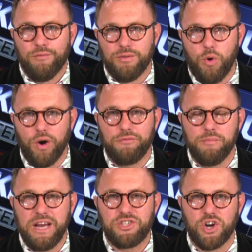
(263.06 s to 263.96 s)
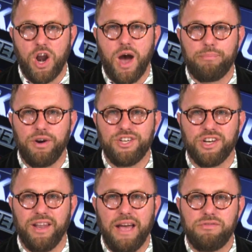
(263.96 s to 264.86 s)
For more information on
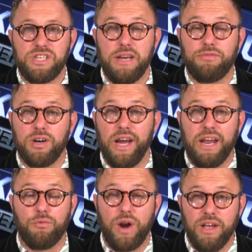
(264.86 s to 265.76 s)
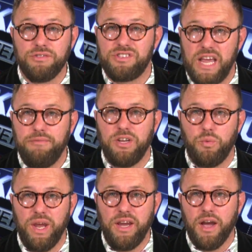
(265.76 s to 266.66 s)
Operation Lifesaver and Rail Safety
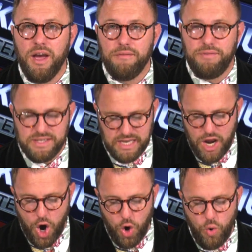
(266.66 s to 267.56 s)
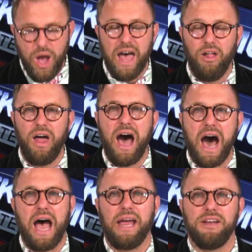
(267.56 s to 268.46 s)
Week, visit
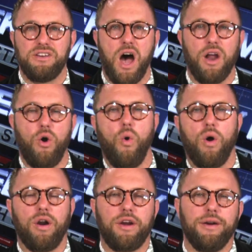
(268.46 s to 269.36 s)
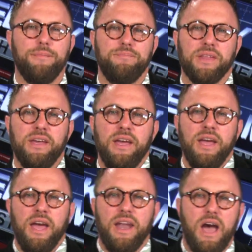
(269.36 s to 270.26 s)
oli.org.
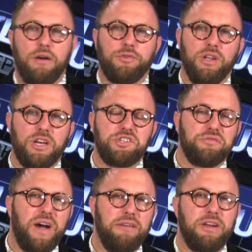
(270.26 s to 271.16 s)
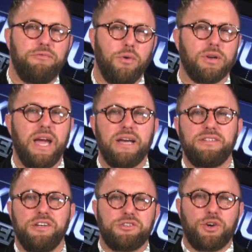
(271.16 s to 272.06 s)
And now for a look at your five-day
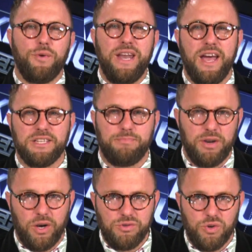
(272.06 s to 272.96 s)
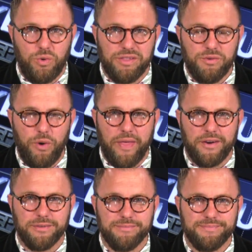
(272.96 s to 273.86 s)
forecast, here's Karina Espinoza with the weather.